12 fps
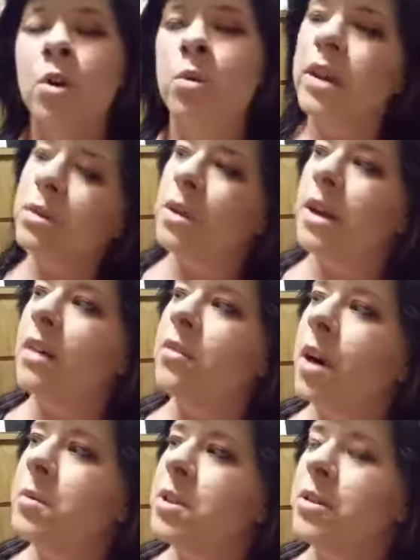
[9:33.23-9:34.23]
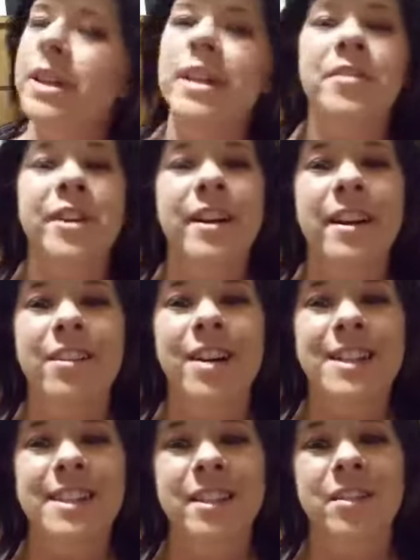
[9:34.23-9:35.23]
with whatever I'm doing. If you're
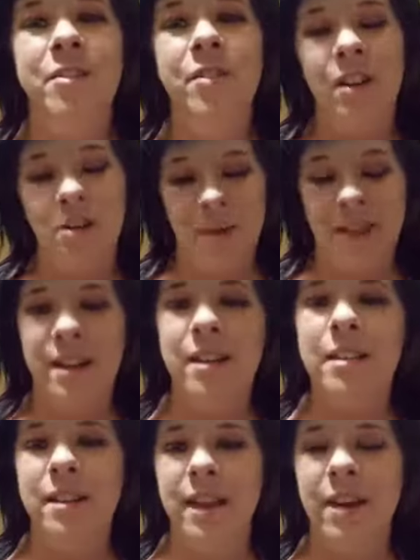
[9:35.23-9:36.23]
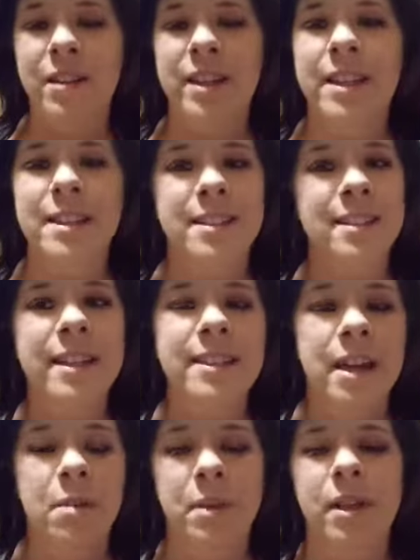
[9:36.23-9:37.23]
interested, follow me there. Everything's linked
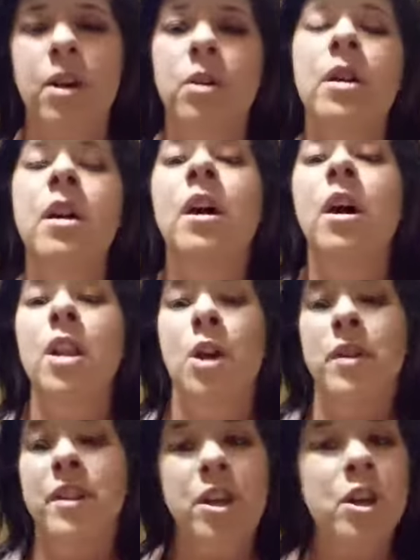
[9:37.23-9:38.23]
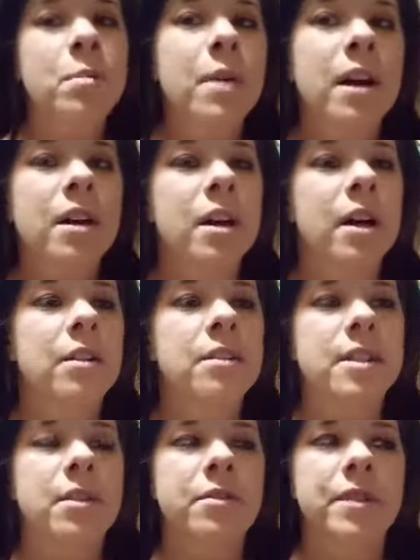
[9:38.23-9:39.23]
down below, along with coupon codes,
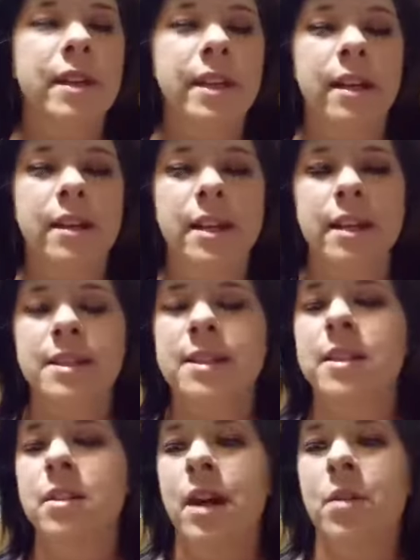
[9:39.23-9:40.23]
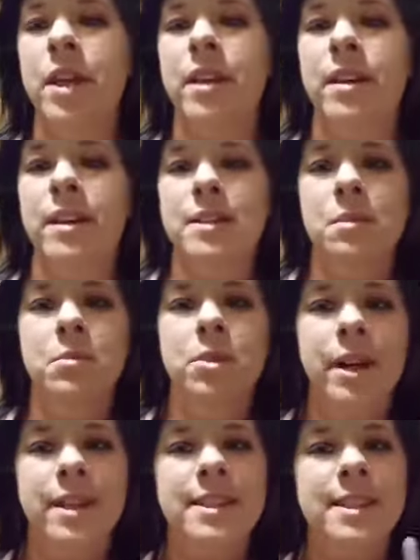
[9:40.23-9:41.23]
affiliate links, so that way you can get some
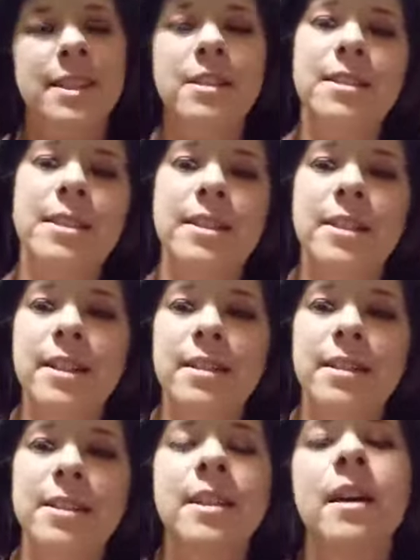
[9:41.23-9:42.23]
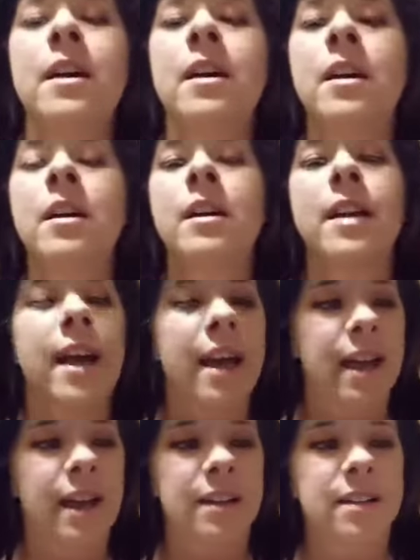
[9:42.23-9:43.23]
great steals and deals.
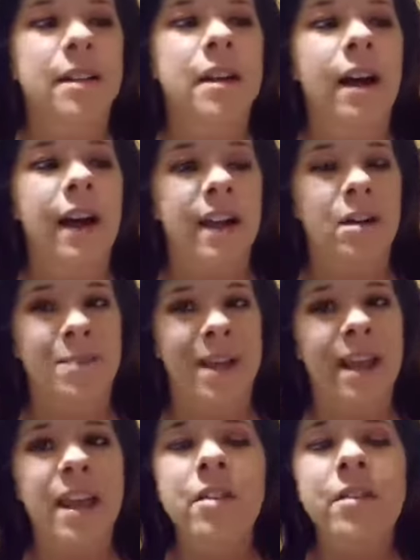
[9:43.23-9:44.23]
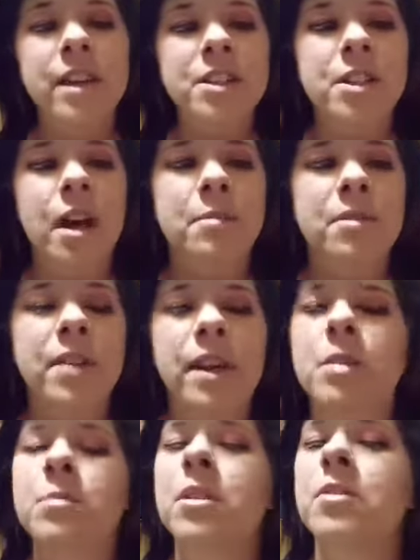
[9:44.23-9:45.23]
And I have my Avon shop
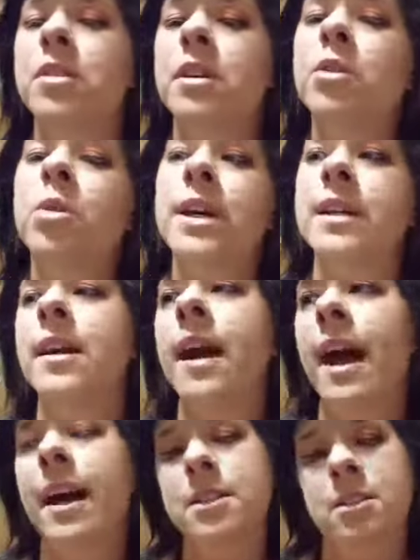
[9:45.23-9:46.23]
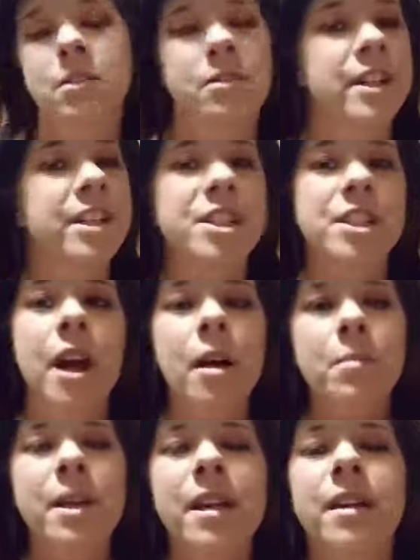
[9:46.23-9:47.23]
available for quick, hassle-free
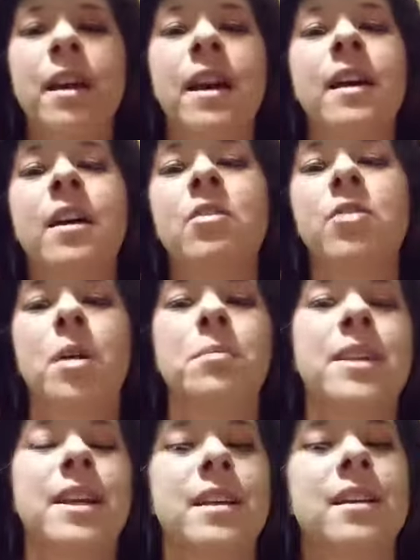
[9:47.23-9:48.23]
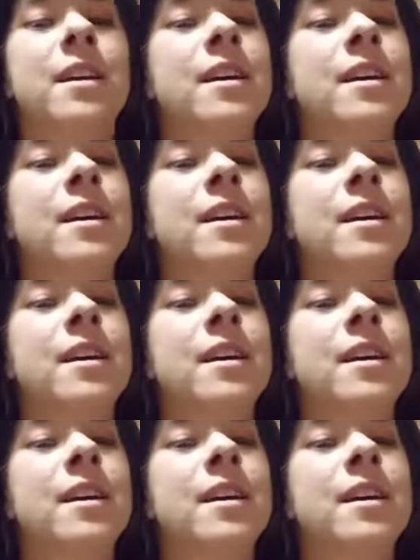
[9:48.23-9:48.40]
shopping from the